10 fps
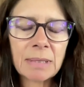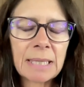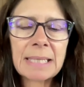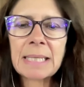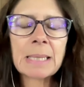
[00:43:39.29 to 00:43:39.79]
and
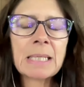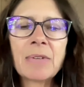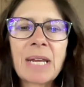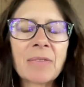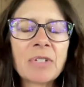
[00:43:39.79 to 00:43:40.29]
it doesn't
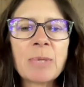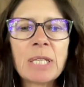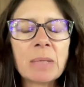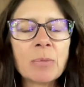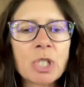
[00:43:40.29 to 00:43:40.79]
even have to be
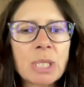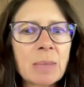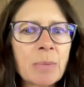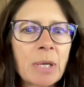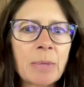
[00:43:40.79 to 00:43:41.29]
the emergency
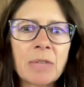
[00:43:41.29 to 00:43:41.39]
department.